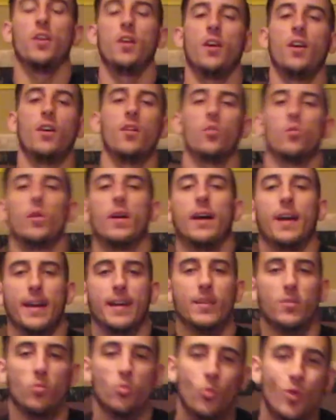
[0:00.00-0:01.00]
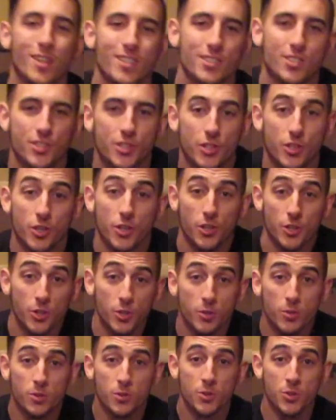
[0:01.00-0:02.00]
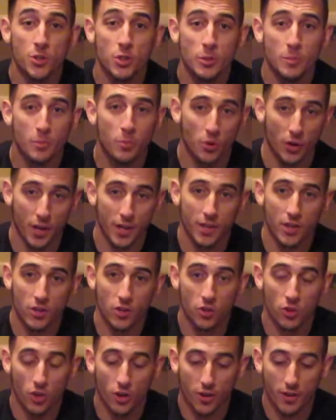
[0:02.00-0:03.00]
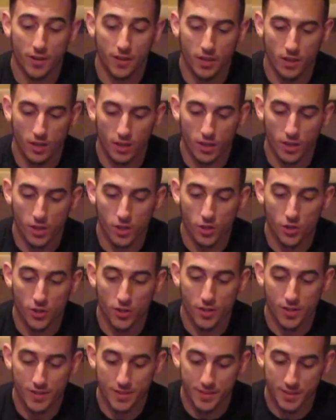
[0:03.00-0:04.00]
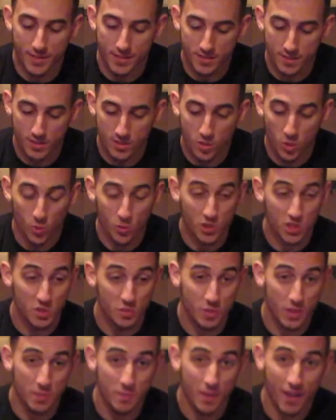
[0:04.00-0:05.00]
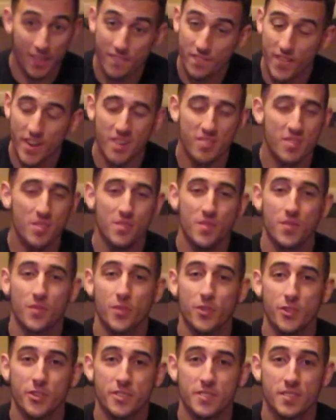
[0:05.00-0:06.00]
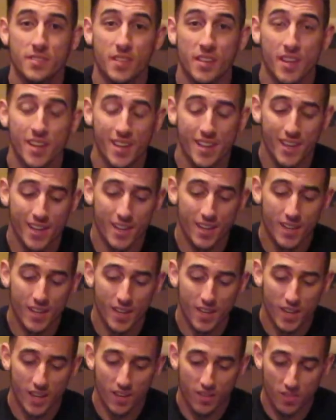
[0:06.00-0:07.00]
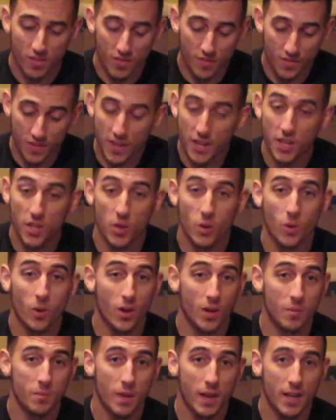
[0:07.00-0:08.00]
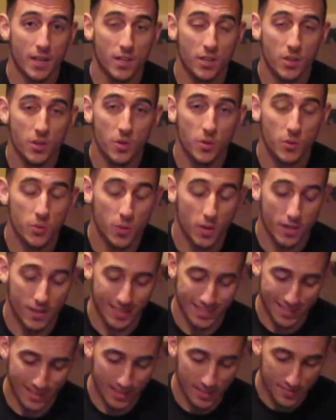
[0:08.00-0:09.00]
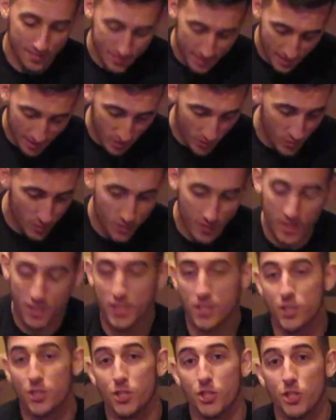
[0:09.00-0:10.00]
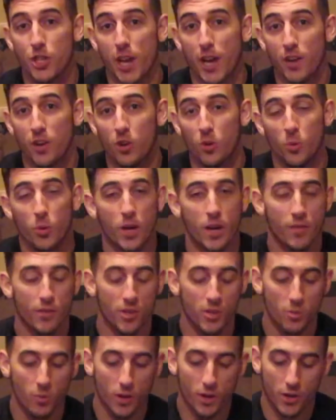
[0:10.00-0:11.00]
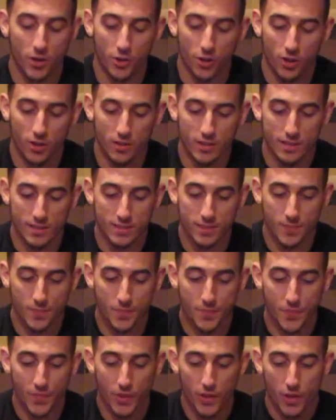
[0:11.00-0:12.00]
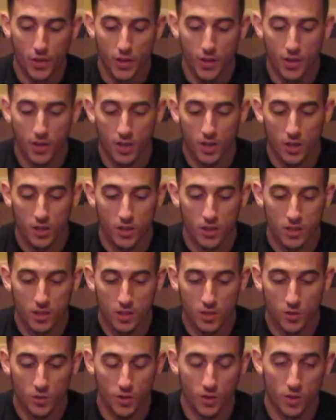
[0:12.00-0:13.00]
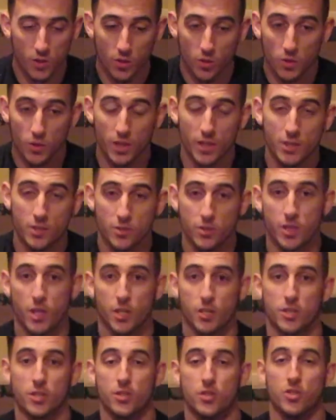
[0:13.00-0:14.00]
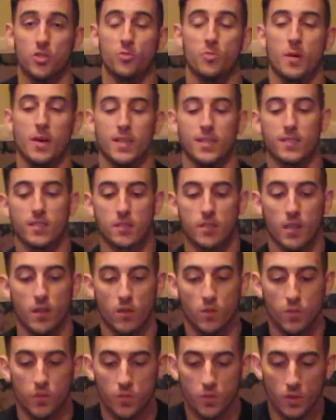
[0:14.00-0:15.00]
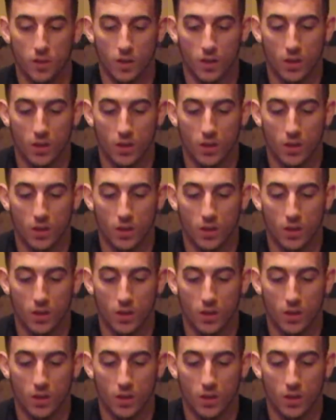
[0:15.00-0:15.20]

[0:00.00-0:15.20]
Alright, what's good YouTube? Brandon Clark here. This is going to be my very first video on my new lifting fitness channel, whatever you want to call it. Little introduction to myself.